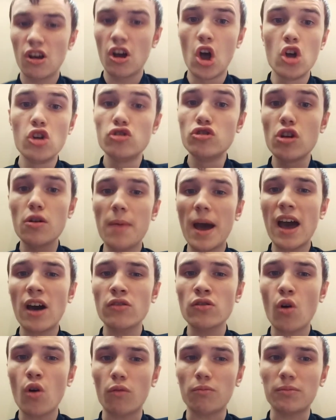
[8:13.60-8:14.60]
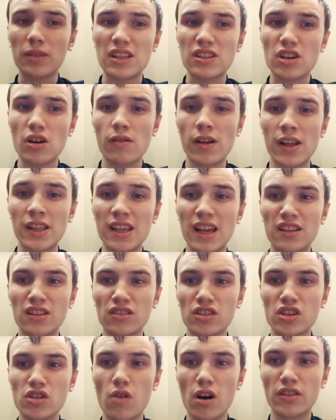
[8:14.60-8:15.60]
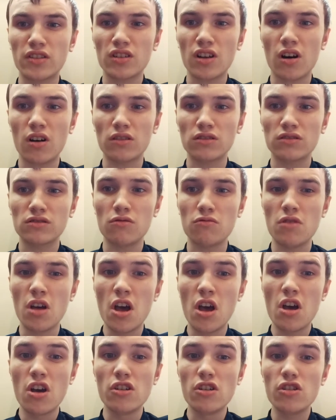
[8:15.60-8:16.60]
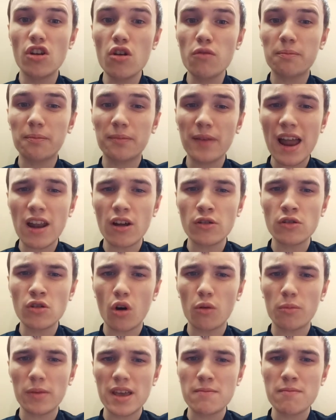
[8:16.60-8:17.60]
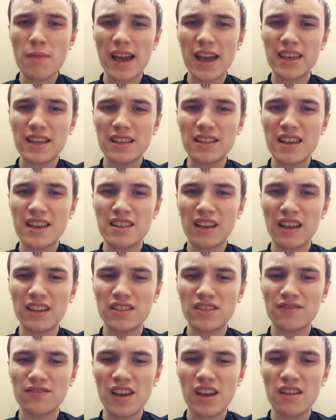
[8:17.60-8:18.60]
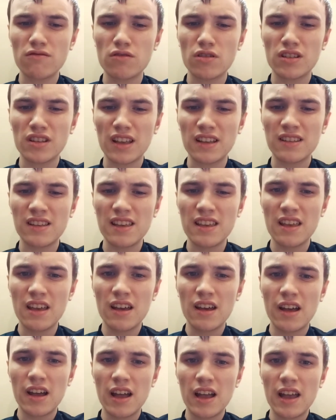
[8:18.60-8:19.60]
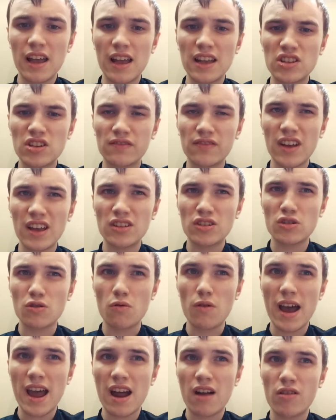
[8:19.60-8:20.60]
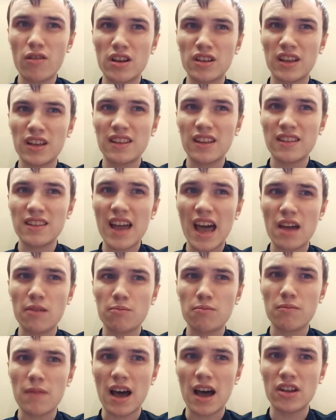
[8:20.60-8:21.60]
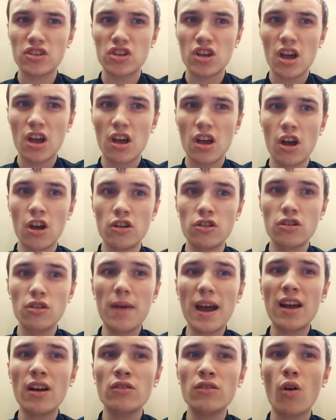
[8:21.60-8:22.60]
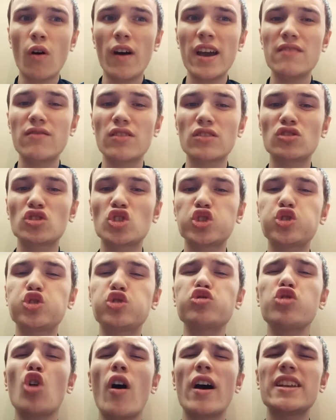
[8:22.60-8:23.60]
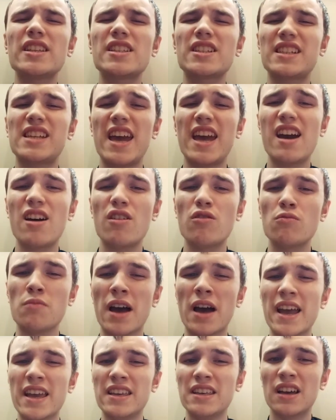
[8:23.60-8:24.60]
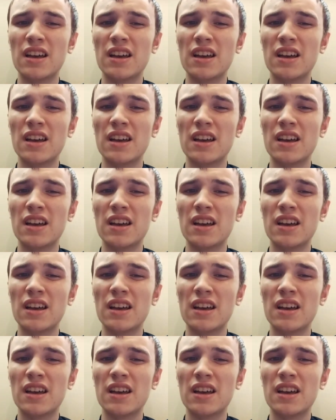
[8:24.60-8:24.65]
You better not be doing this to us, Arsenal. You better not be making these individual errors in the next match. You better not even try to kill me.